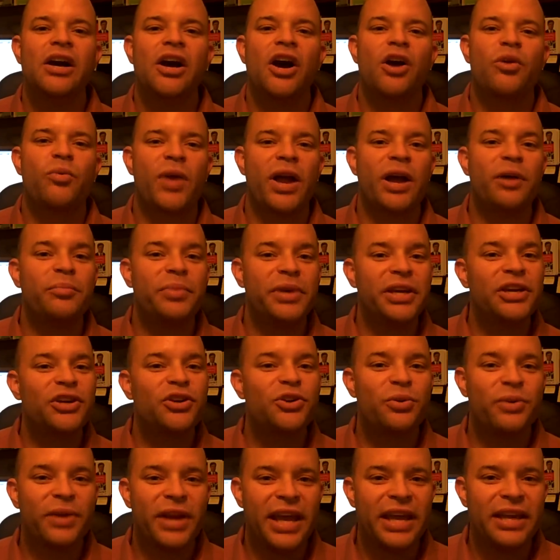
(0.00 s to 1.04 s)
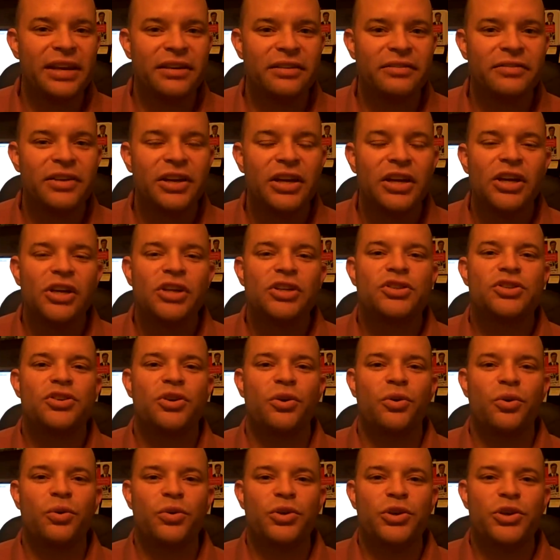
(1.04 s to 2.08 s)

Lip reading: around being creative. So